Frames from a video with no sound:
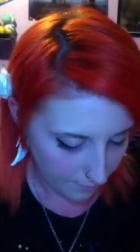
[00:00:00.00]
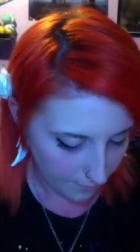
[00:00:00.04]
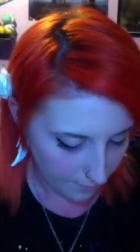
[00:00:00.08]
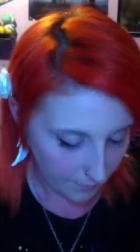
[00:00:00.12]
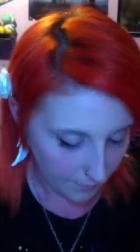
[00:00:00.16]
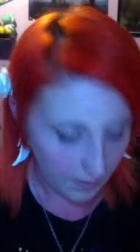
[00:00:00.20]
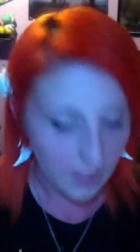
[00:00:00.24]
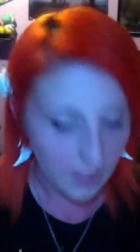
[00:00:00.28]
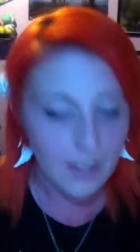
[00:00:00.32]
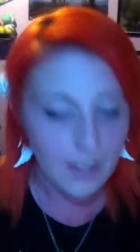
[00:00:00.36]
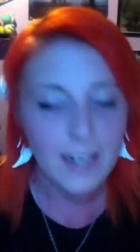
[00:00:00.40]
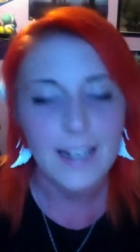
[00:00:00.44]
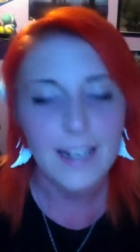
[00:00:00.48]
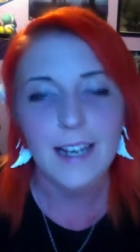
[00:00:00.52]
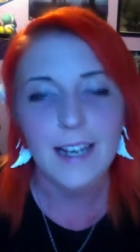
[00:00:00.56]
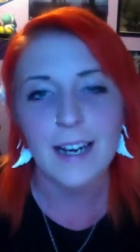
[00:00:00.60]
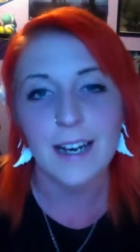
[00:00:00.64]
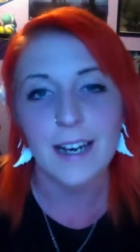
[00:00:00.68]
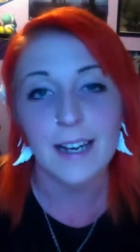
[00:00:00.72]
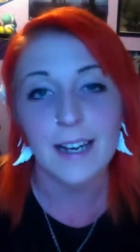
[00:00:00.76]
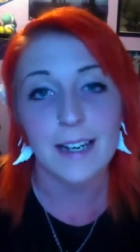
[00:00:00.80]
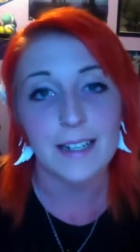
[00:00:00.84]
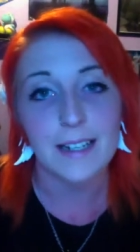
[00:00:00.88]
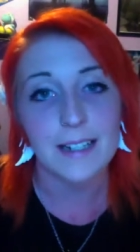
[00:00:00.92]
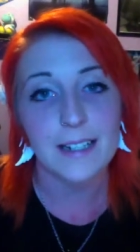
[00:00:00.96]
Alright,
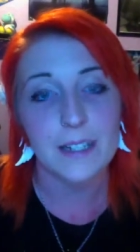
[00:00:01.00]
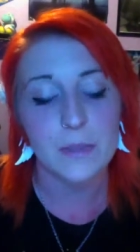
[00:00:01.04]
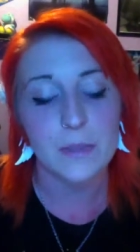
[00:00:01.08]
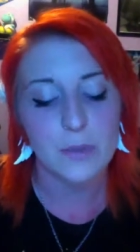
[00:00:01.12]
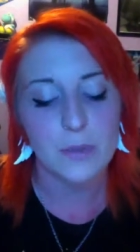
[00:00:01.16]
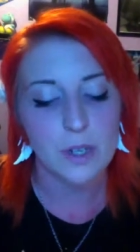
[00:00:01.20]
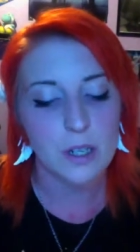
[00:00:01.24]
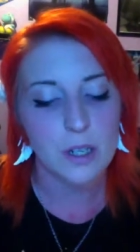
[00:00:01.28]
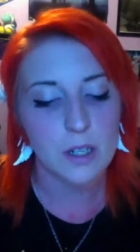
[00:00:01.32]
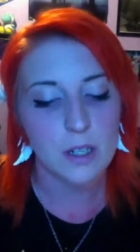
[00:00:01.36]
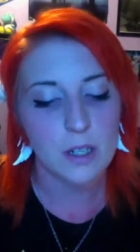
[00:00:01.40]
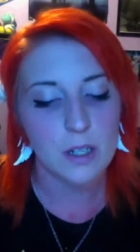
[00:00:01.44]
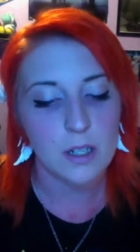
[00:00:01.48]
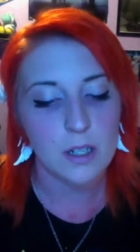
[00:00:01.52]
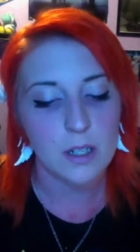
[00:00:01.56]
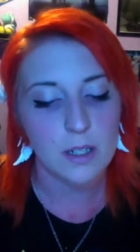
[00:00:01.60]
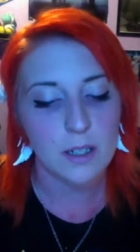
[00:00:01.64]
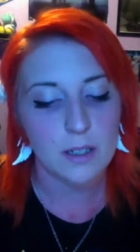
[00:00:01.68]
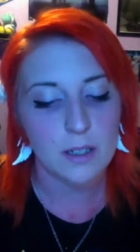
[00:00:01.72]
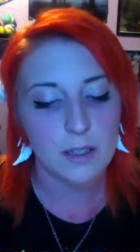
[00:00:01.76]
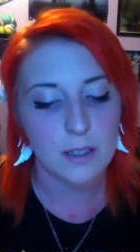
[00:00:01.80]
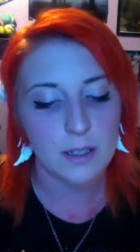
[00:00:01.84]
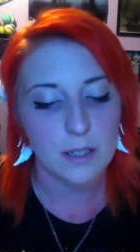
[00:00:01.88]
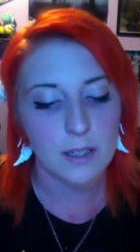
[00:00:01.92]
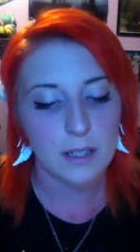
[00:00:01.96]
guys. Well...
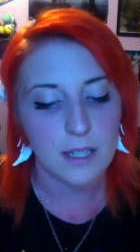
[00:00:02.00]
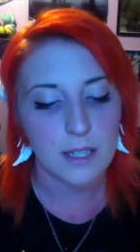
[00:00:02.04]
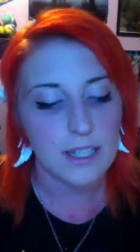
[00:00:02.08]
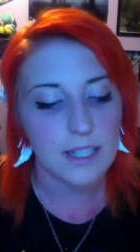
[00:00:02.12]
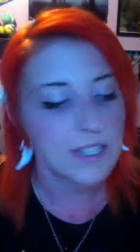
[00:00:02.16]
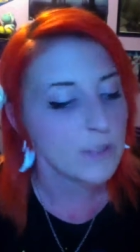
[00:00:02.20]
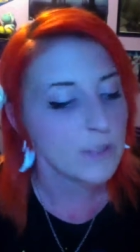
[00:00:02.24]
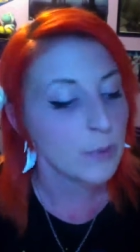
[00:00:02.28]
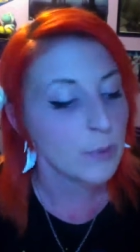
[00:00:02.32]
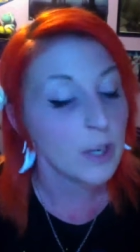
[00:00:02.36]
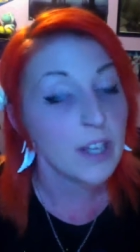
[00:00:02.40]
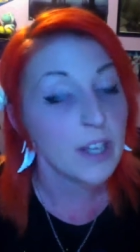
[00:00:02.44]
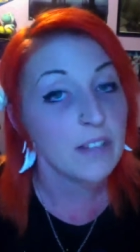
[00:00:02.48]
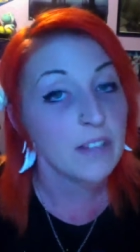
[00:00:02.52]
Guess what?